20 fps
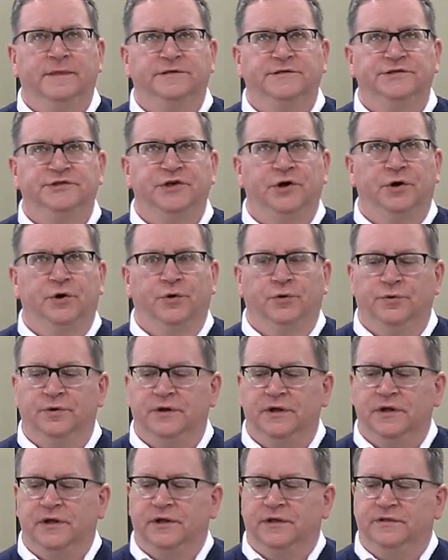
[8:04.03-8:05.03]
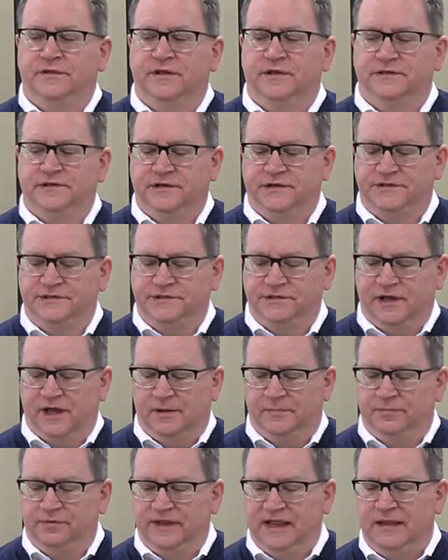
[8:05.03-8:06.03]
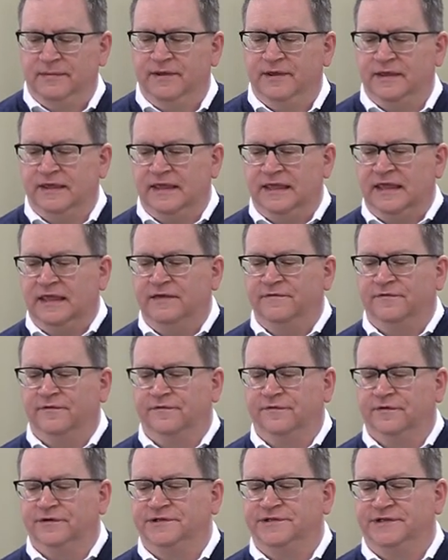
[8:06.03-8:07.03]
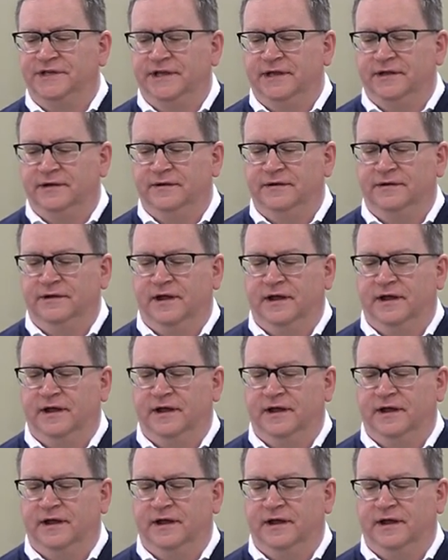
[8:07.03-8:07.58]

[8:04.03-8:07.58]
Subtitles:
So this blaming Eve for sin